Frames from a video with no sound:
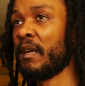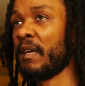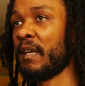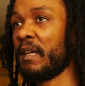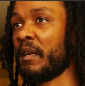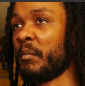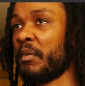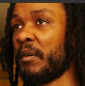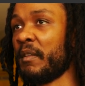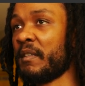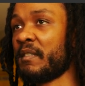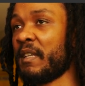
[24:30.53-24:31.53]
And
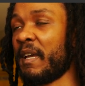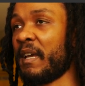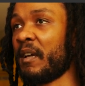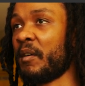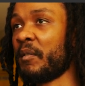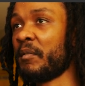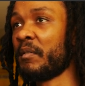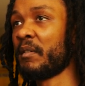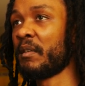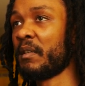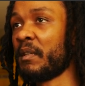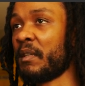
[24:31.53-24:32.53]
pull this down
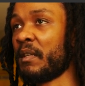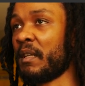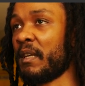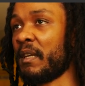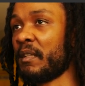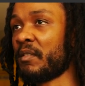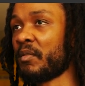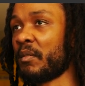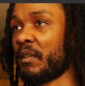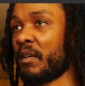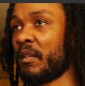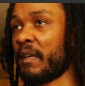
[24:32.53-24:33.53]
and
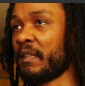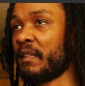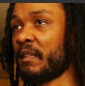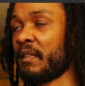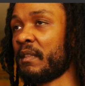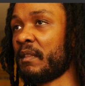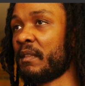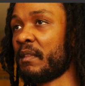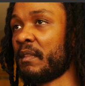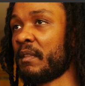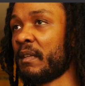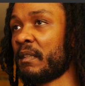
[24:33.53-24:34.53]
sort of go like
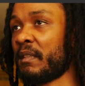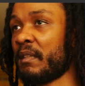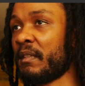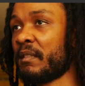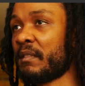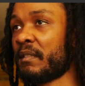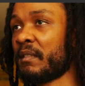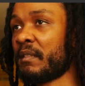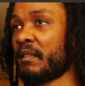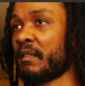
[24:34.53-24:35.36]
this.